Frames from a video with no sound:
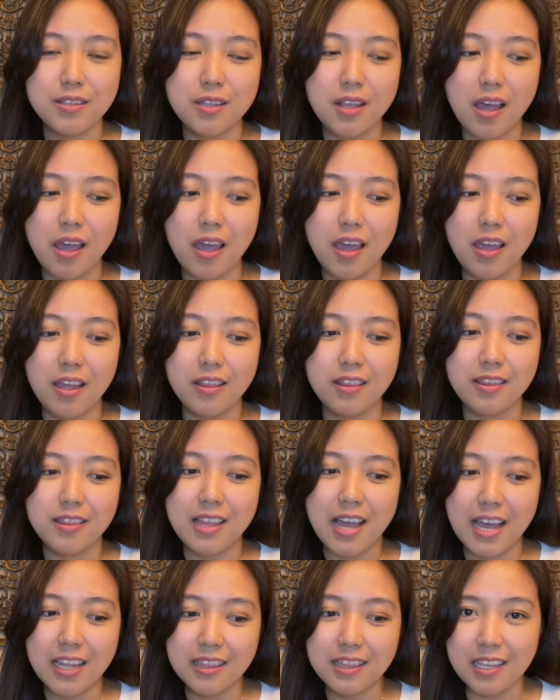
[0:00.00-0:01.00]
And
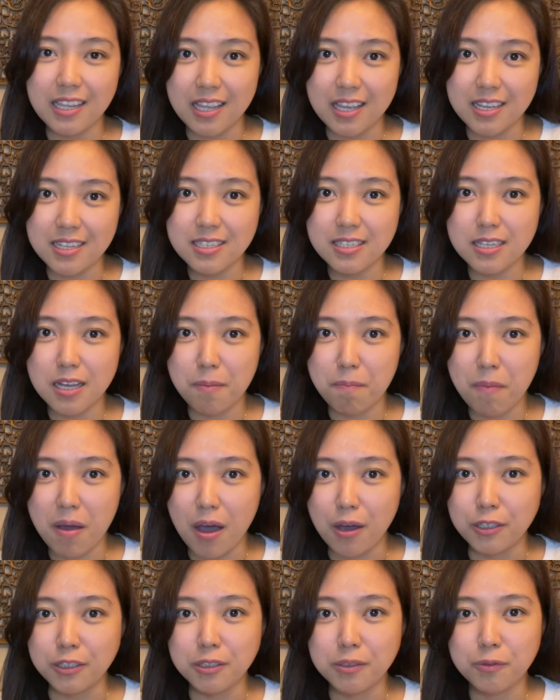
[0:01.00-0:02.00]
that is
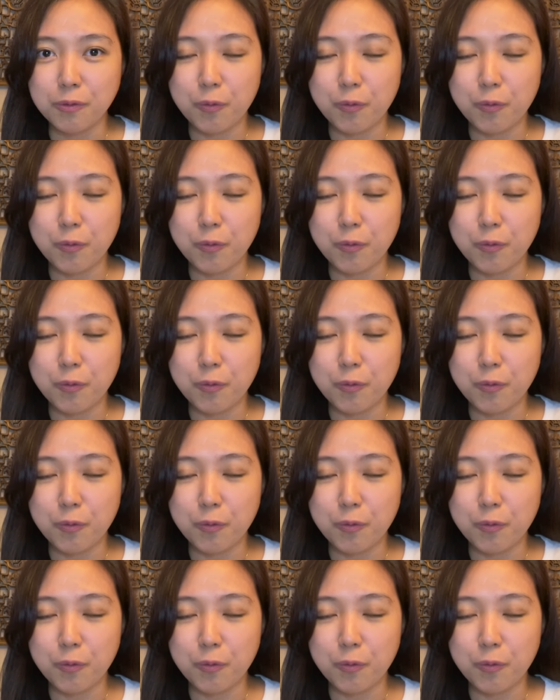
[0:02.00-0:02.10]
about